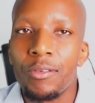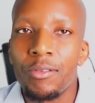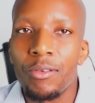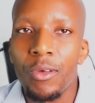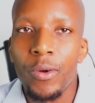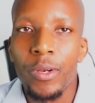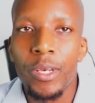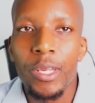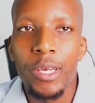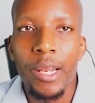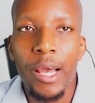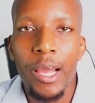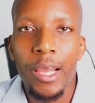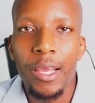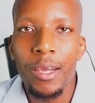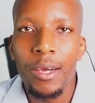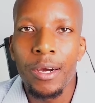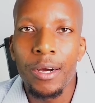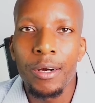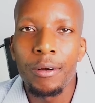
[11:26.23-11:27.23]
Sodhie
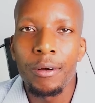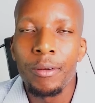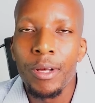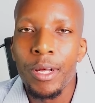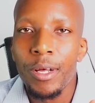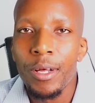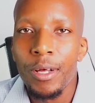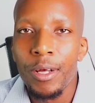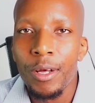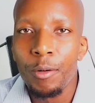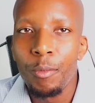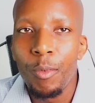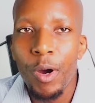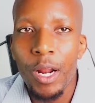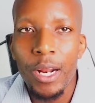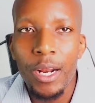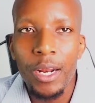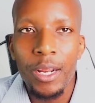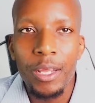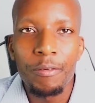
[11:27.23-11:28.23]
Naicker, I'm
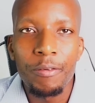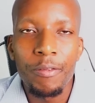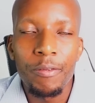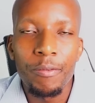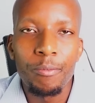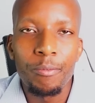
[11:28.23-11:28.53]
wondering if